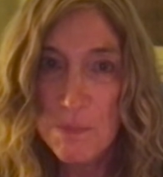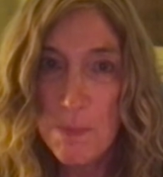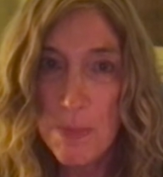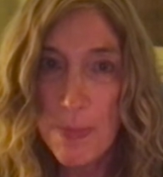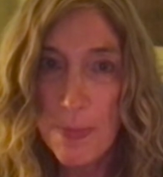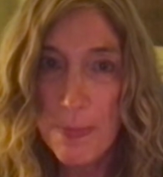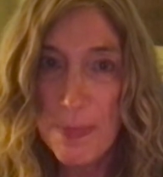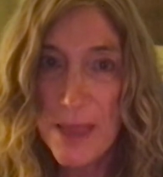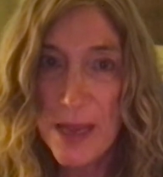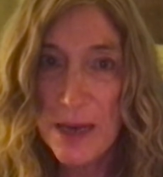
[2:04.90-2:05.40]

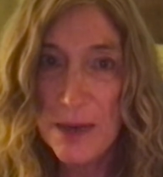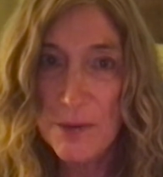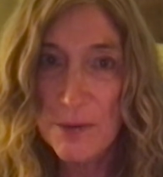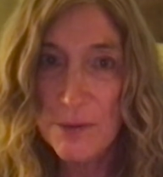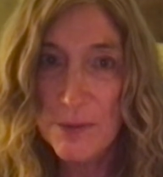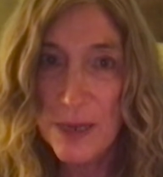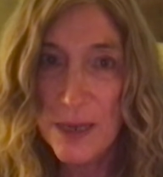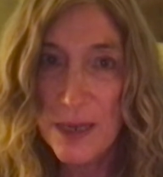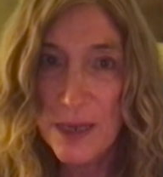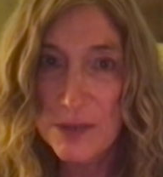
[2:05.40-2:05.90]
Now,
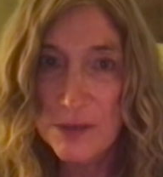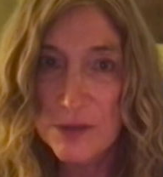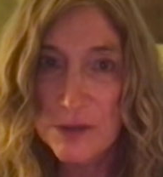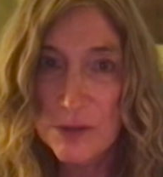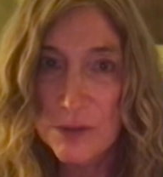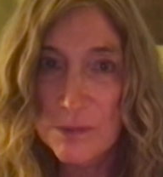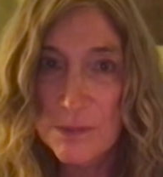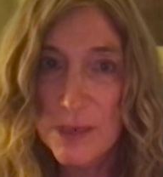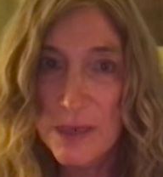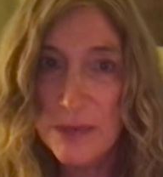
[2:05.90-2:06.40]
as you
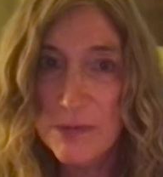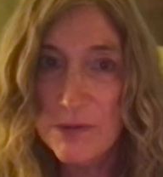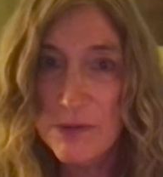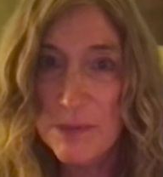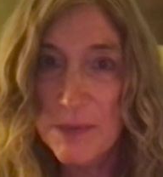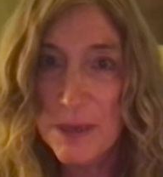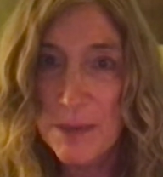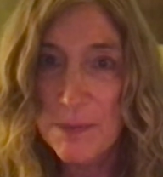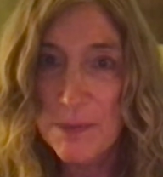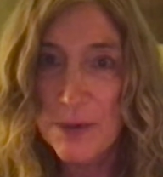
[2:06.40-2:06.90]
may
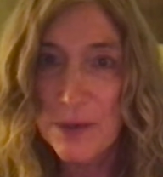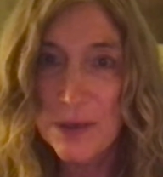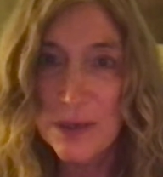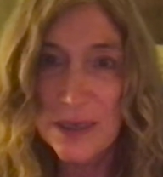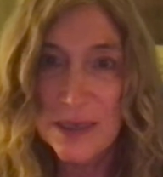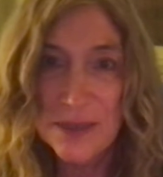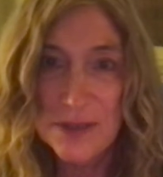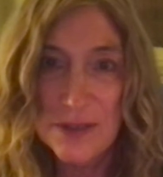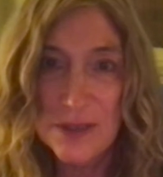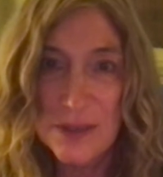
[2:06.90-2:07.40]
remember
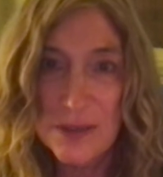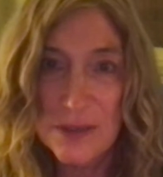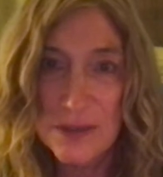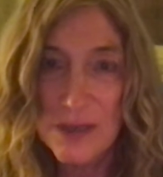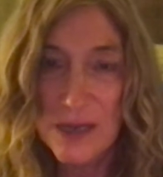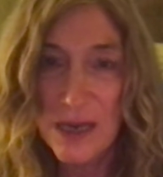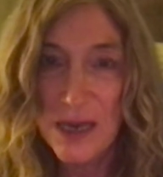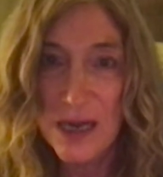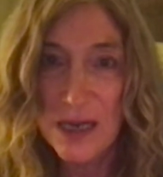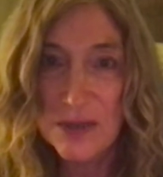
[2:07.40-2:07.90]
in the
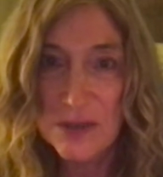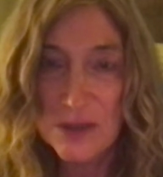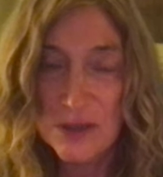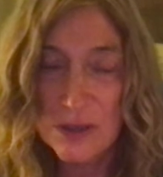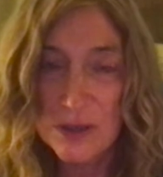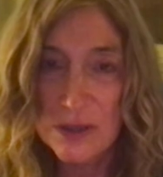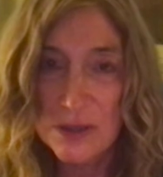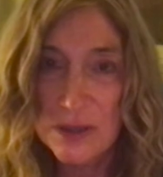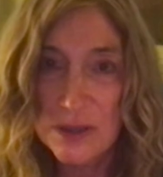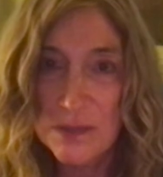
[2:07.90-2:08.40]

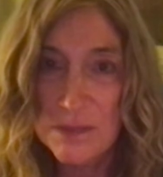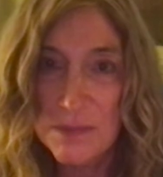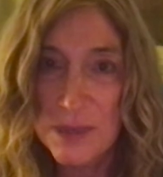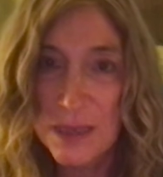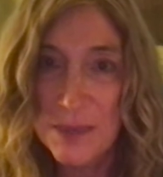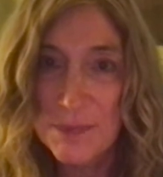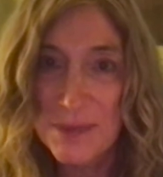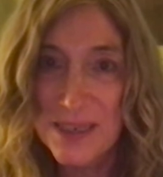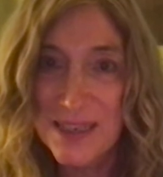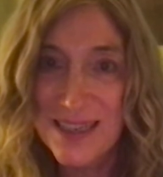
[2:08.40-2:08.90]
Akshara
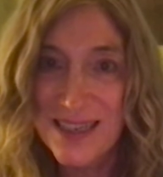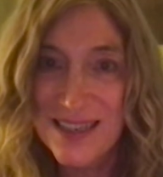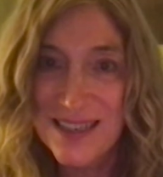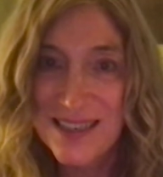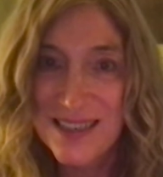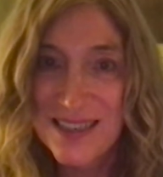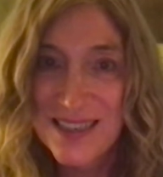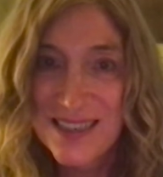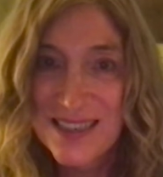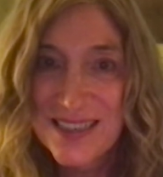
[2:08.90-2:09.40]
Samamnaya,
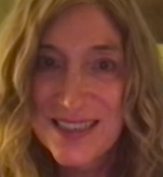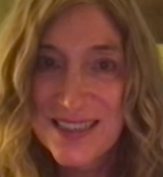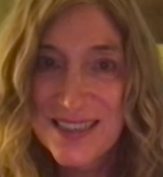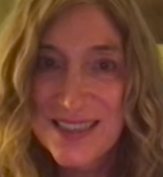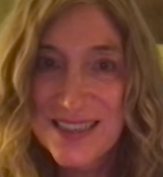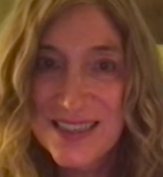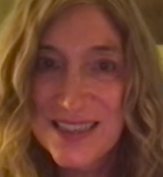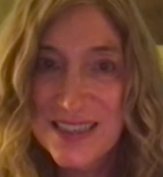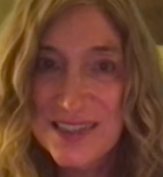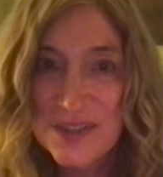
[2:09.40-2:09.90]

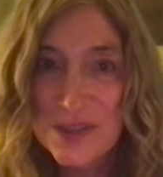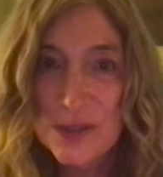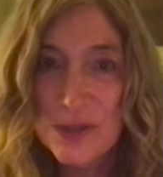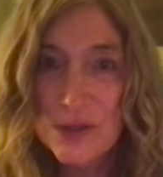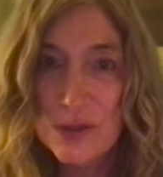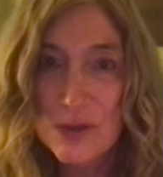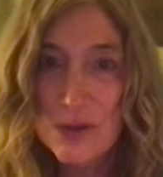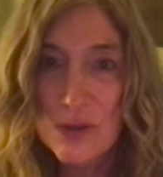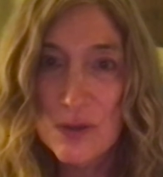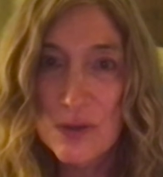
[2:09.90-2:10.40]
this is
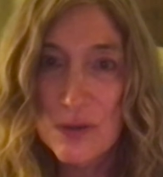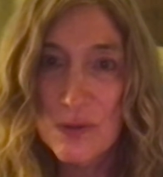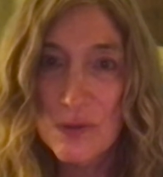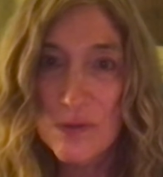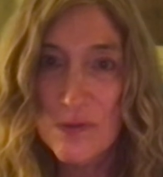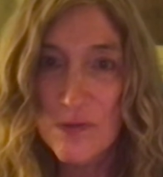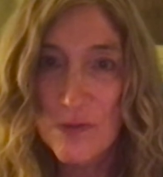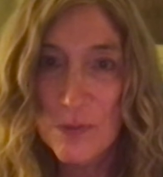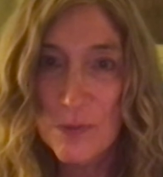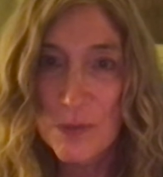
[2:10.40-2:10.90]
true
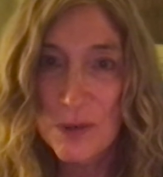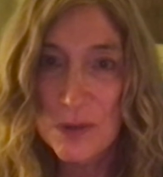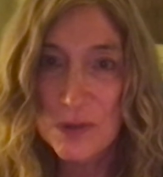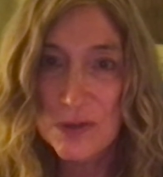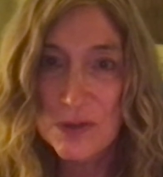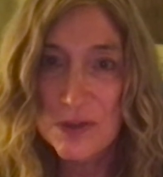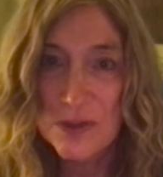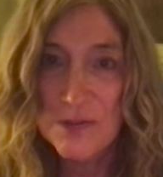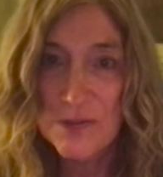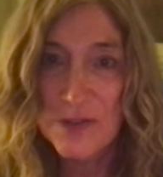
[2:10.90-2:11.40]
for
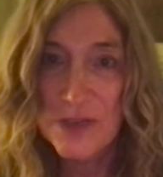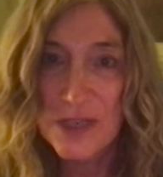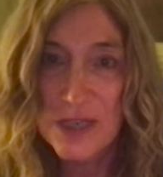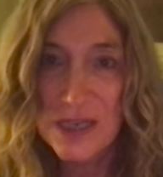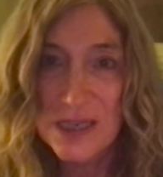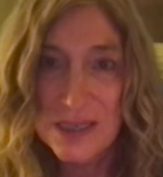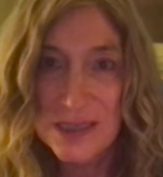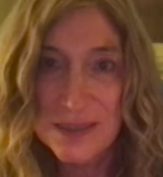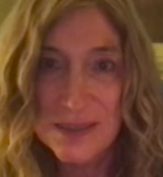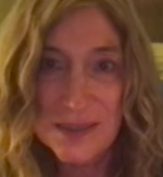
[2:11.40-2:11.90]
most of the
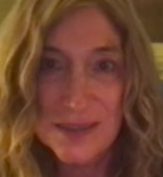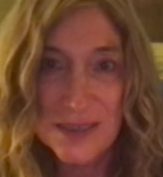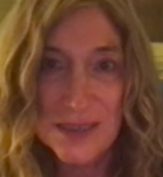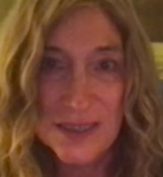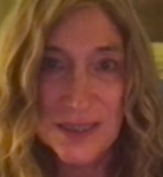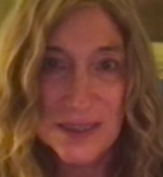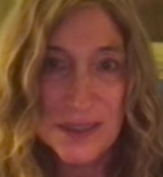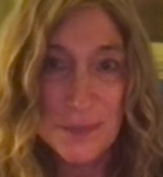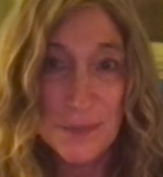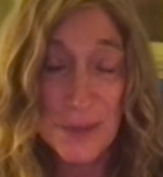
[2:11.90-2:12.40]

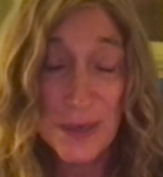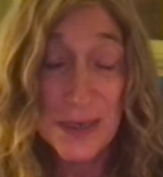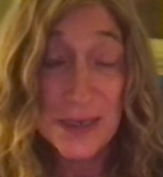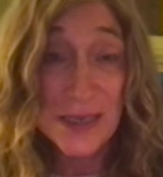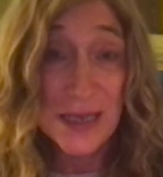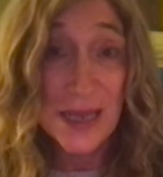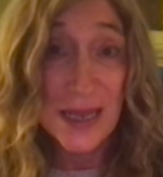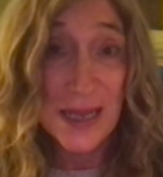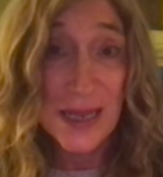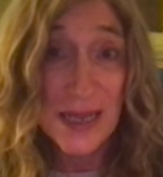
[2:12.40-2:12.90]
consonants, but
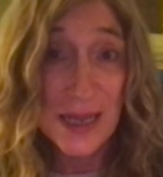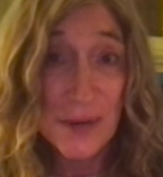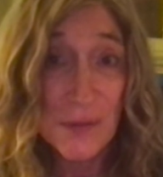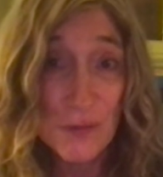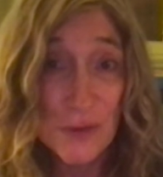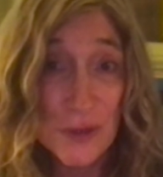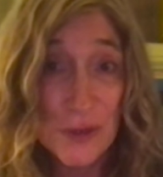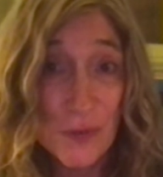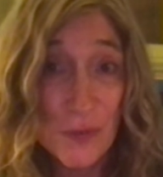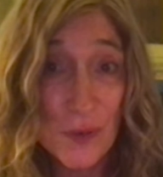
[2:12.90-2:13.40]

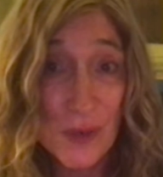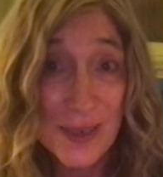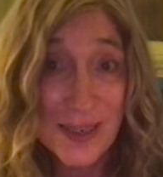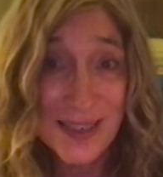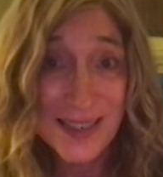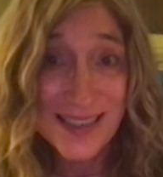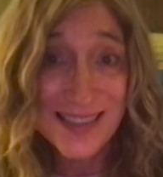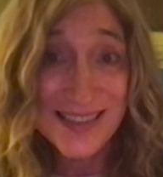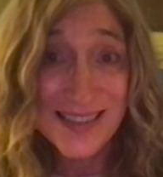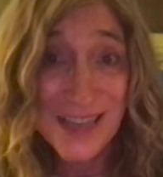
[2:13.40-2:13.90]
with one
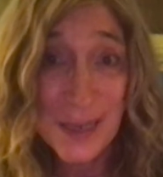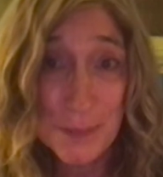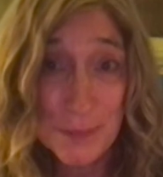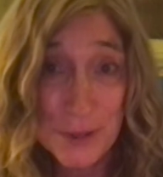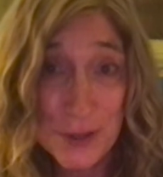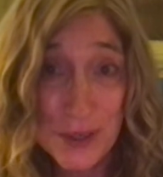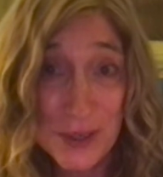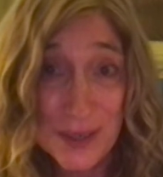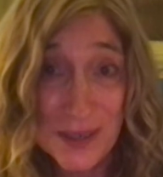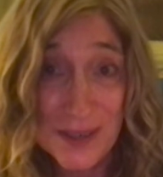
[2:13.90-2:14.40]

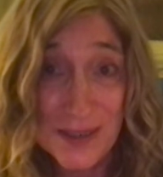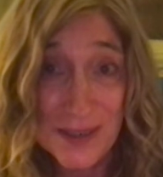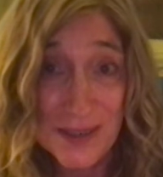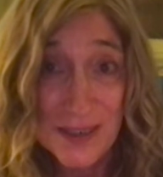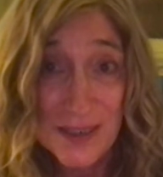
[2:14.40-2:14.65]
exception.